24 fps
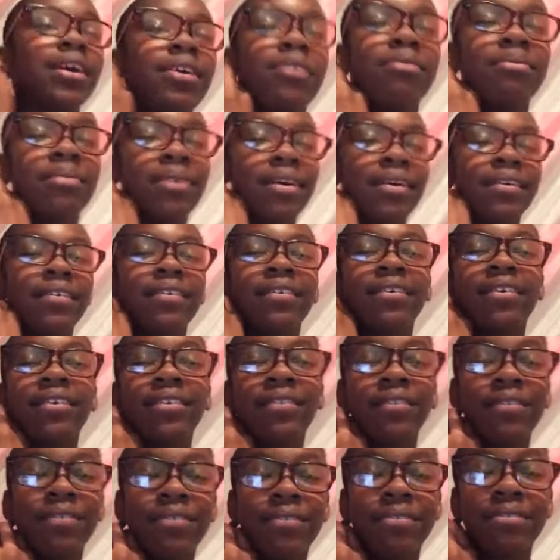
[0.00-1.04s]
out with my
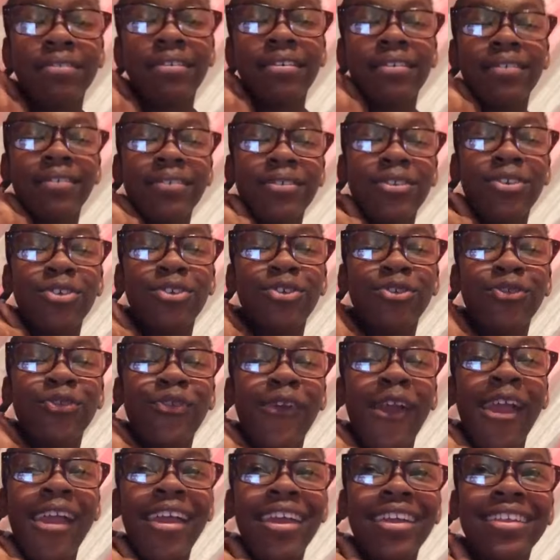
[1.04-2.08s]
new
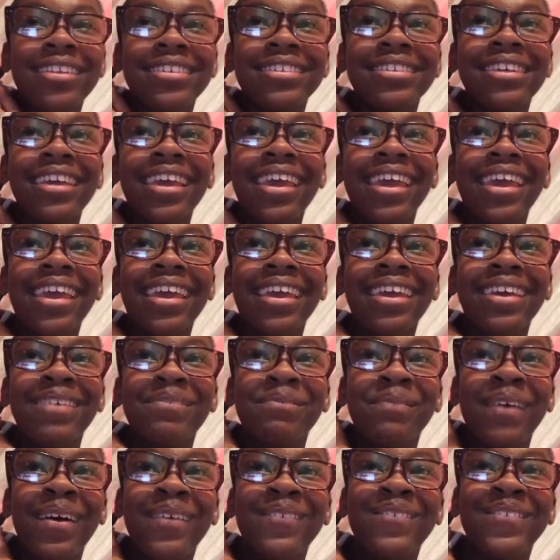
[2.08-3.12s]
friend and
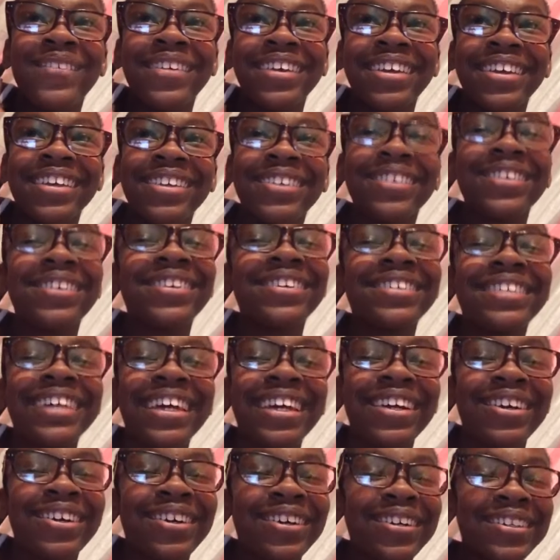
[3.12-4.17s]
my friend
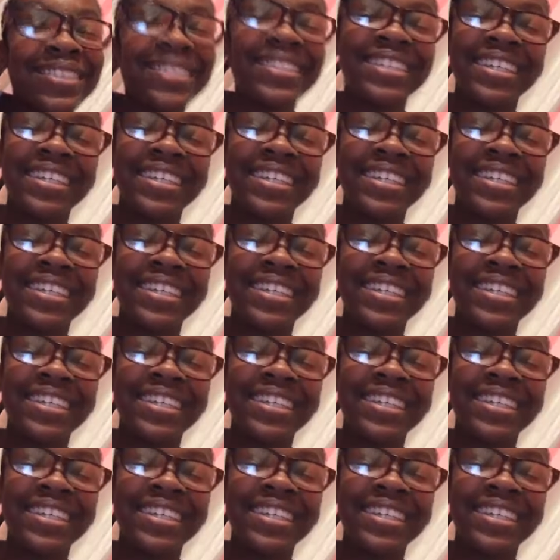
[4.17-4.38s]
like all